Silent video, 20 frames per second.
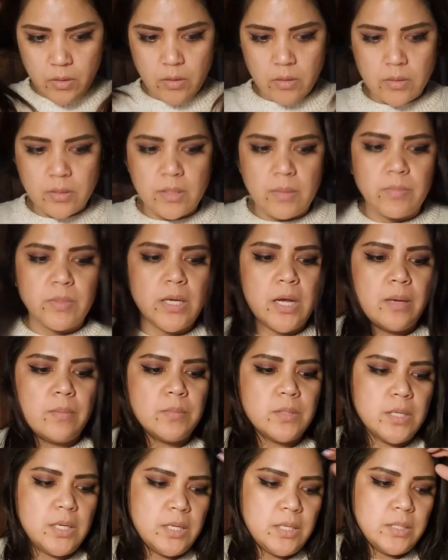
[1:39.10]

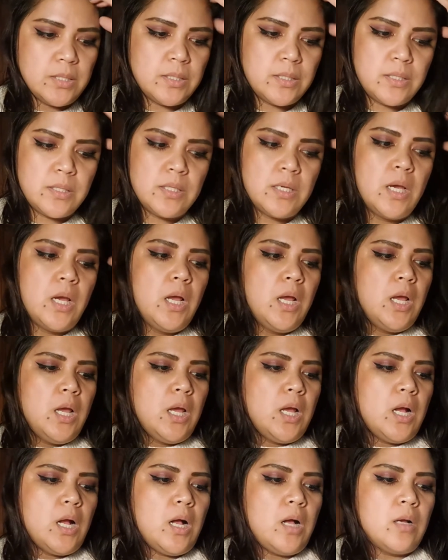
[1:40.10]
Sometimes it's
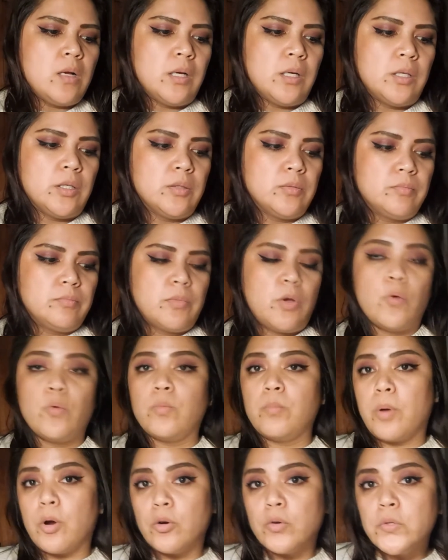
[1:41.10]
our own
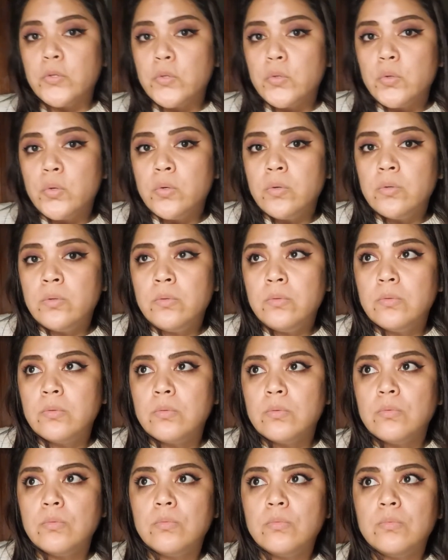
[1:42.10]
personal
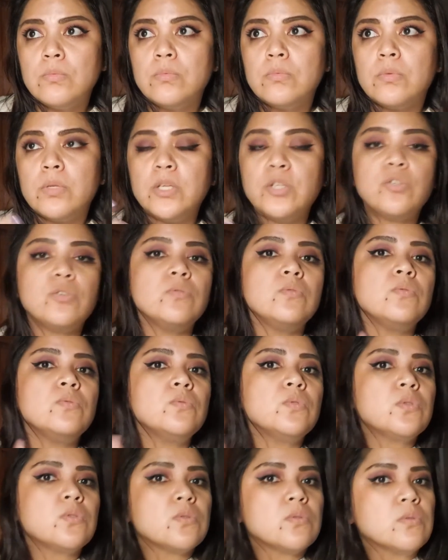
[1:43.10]

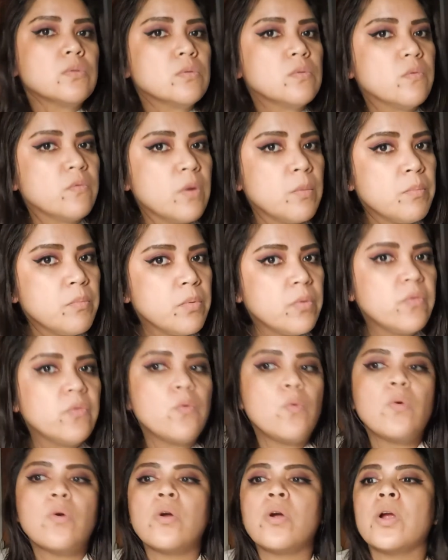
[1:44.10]
issues from
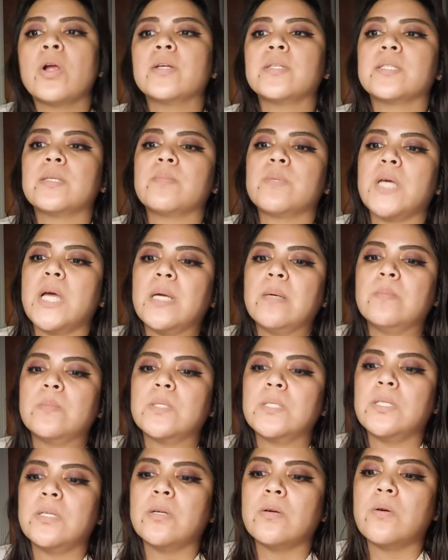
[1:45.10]
before.
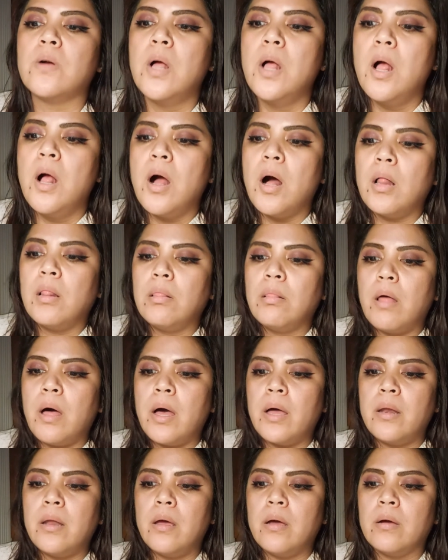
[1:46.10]
Sometimes, a
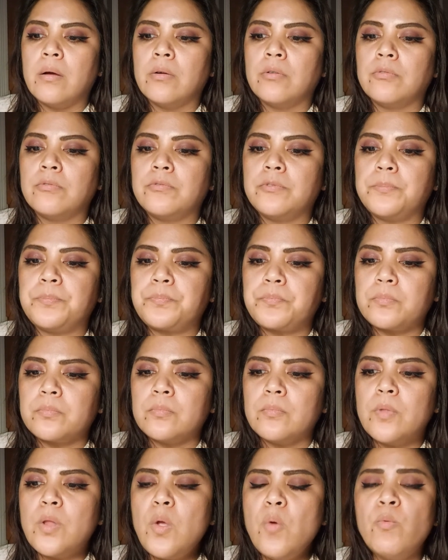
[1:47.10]
lot of
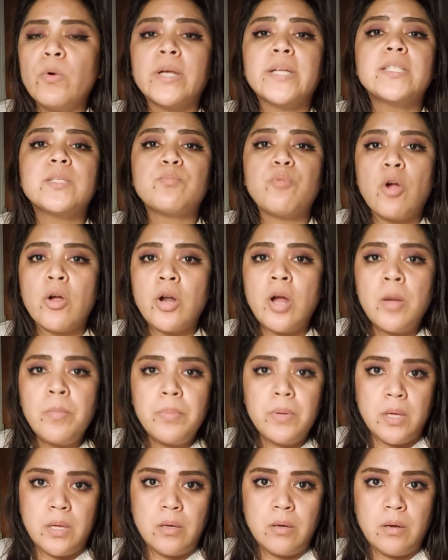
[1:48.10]
what gets brought up
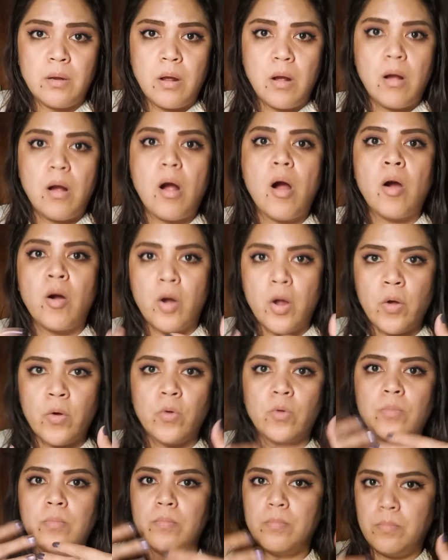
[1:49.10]
in our
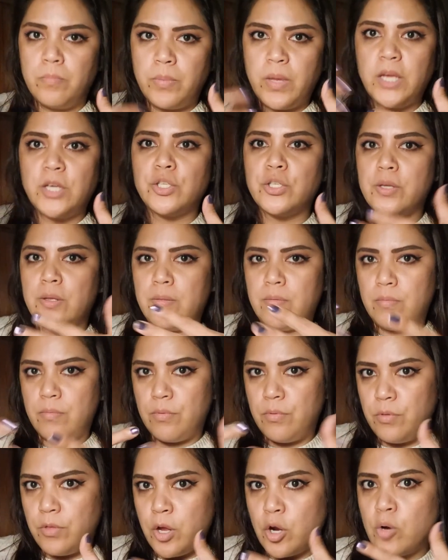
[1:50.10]
own patient
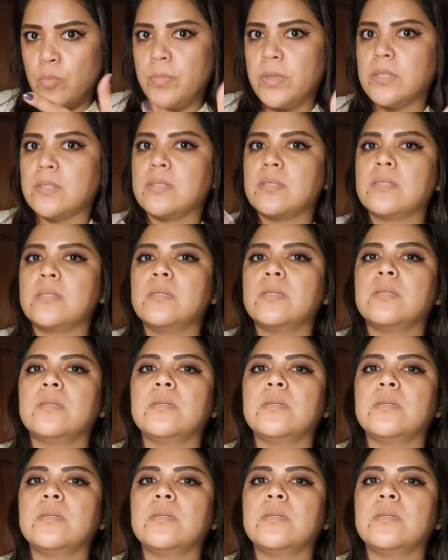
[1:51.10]
therapist